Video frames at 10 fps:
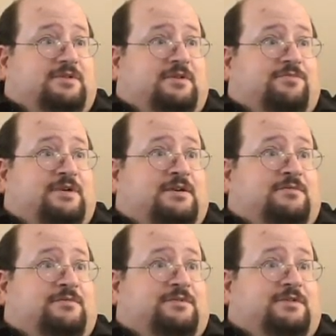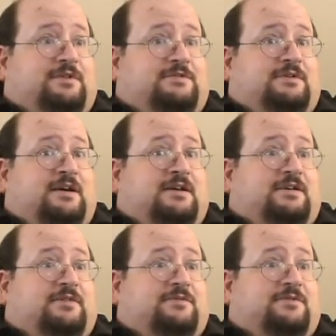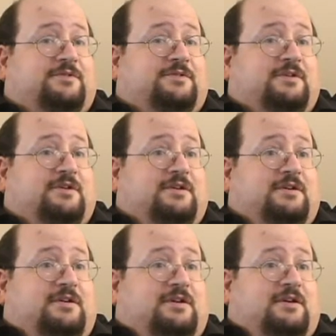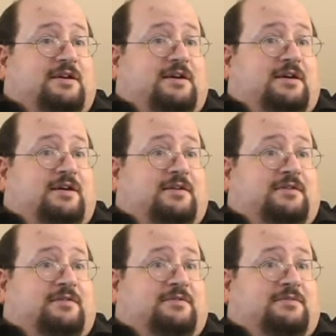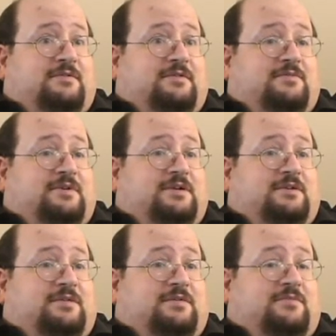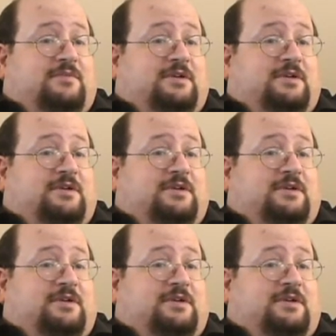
around a lot. He was when